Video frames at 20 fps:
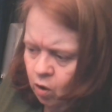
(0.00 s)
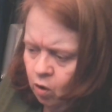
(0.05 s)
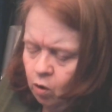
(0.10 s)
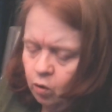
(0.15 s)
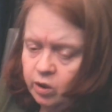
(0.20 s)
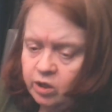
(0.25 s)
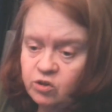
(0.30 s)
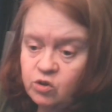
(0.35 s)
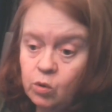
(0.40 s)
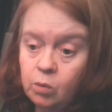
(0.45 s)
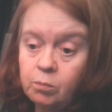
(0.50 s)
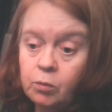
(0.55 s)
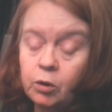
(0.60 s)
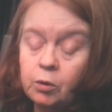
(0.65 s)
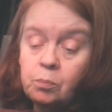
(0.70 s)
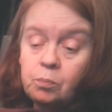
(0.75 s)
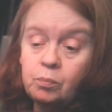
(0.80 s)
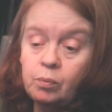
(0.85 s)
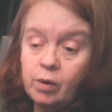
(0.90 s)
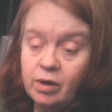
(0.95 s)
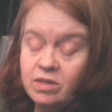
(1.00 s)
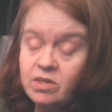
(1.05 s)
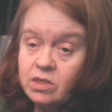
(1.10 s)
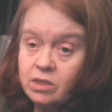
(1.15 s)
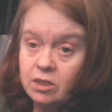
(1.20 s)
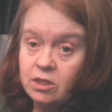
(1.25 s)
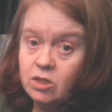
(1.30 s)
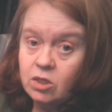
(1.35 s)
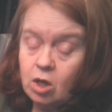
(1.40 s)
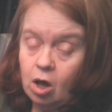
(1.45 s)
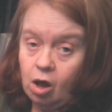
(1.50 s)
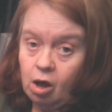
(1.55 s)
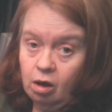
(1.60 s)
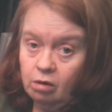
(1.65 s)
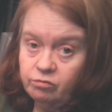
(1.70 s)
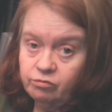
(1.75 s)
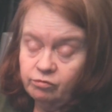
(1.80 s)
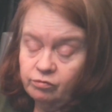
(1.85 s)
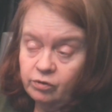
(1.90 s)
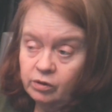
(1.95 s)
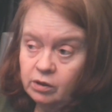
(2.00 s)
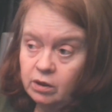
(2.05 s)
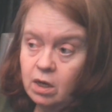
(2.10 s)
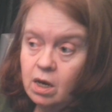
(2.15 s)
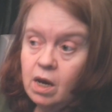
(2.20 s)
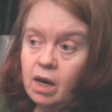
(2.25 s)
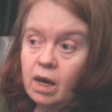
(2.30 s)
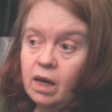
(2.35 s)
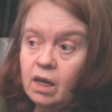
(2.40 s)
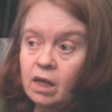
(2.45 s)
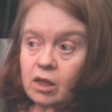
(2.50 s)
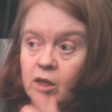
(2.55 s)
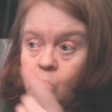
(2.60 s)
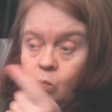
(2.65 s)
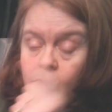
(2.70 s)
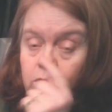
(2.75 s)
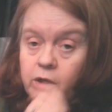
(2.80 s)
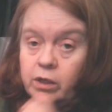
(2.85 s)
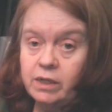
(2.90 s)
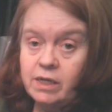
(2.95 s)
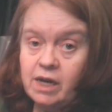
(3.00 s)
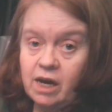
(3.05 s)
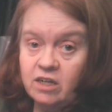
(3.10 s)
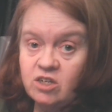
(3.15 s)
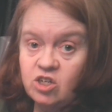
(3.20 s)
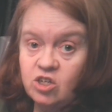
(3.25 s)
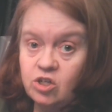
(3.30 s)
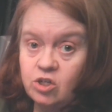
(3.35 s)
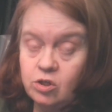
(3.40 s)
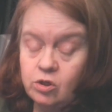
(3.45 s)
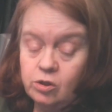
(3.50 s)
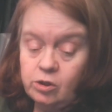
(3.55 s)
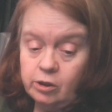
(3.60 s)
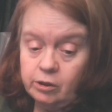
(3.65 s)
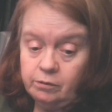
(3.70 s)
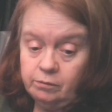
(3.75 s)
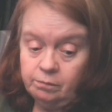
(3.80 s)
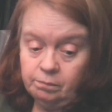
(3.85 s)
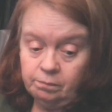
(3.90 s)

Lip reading: Okay, so I'm going to press this off, and then we're going to attach it to the hood.